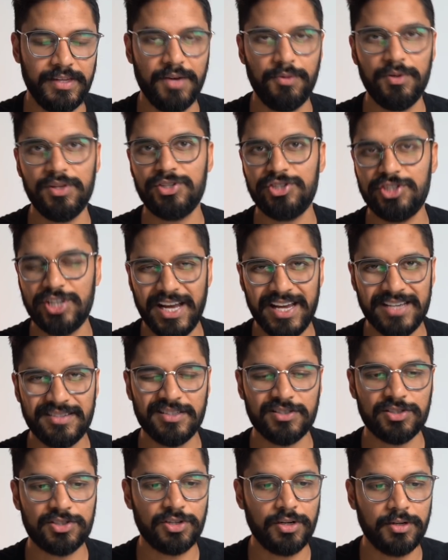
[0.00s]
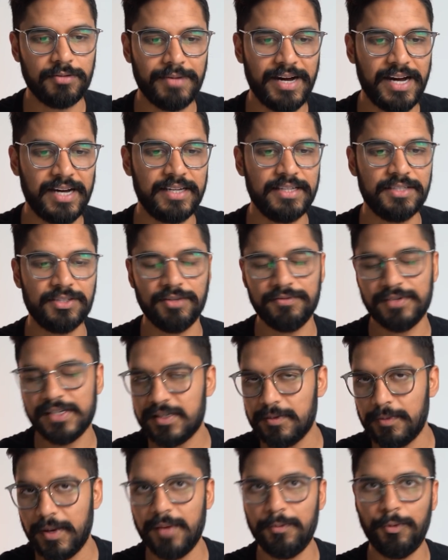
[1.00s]
Now with shares and stock markets,
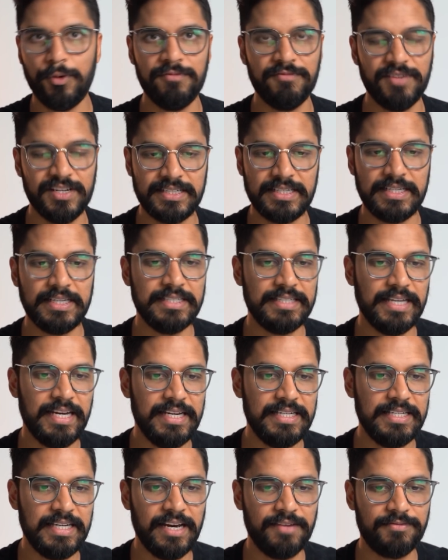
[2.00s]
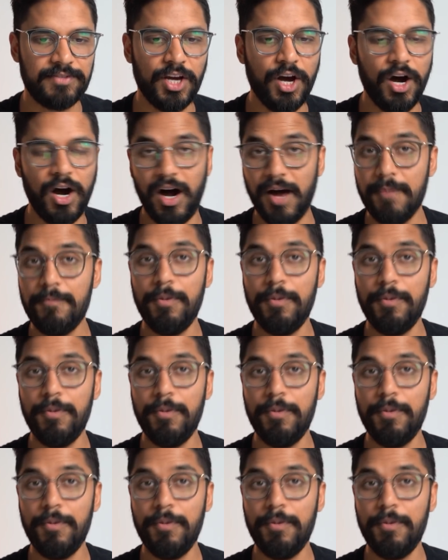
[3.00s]
obviously people investing into ETFs, I